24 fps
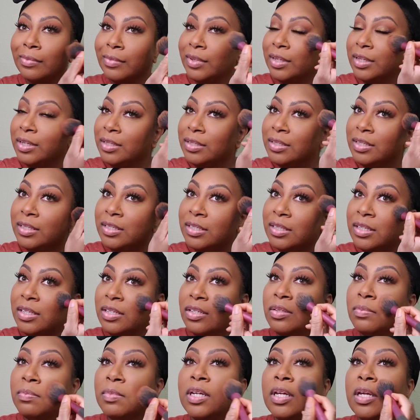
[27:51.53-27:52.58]
It just
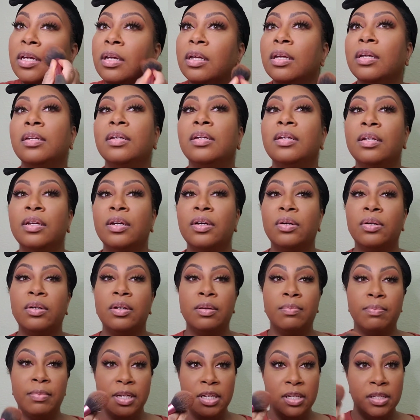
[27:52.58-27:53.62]
gives me, you know,
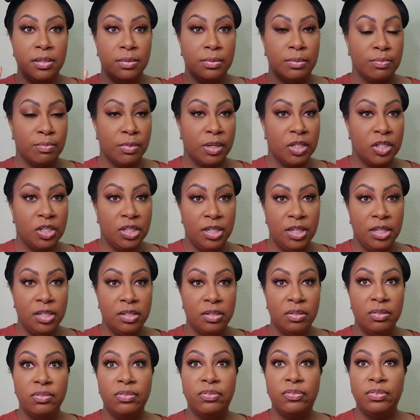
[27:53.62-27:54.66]
it makes my
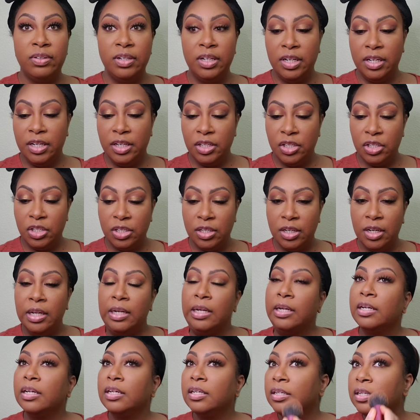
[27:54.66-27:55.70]
cheeks look flush.
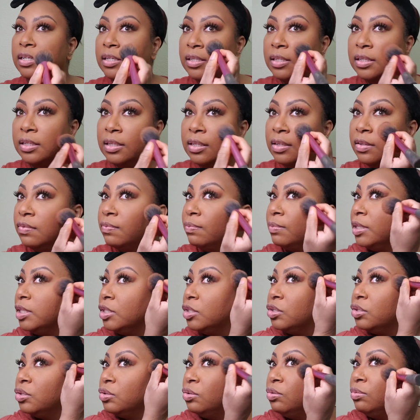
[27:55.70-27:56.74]
It doesn't give
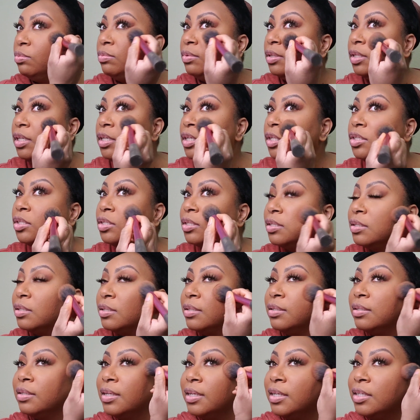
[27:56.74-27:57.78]
me too much
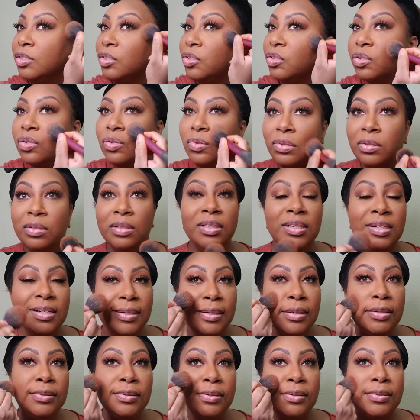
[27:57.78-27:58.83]
and not too
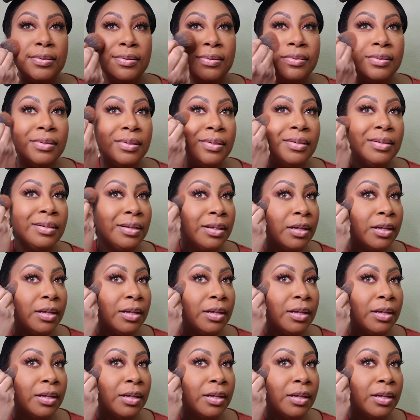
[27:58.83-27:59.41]
little,